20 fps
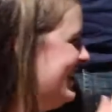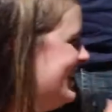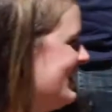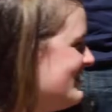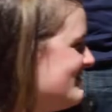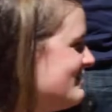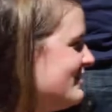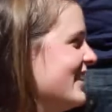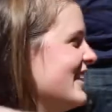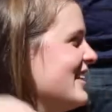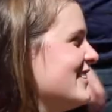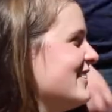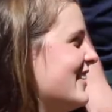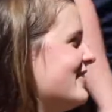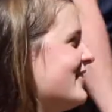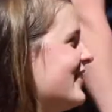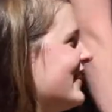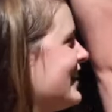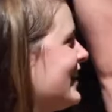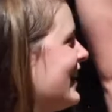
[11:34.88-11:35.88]
tree.
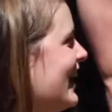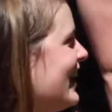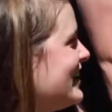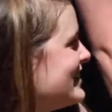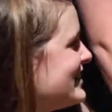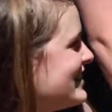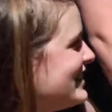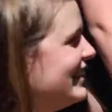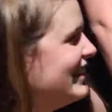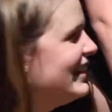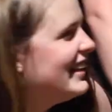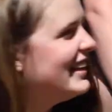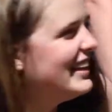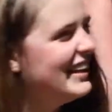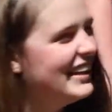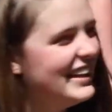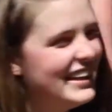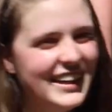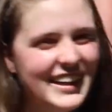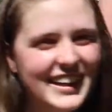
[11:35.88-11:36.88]
Fine. One more
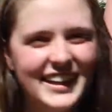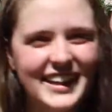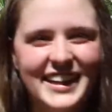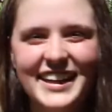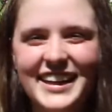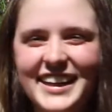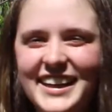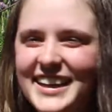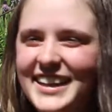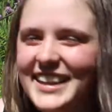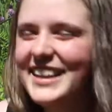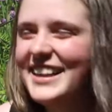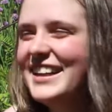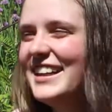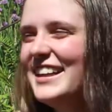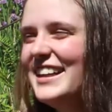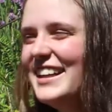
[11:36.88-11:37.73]
guess. Fine.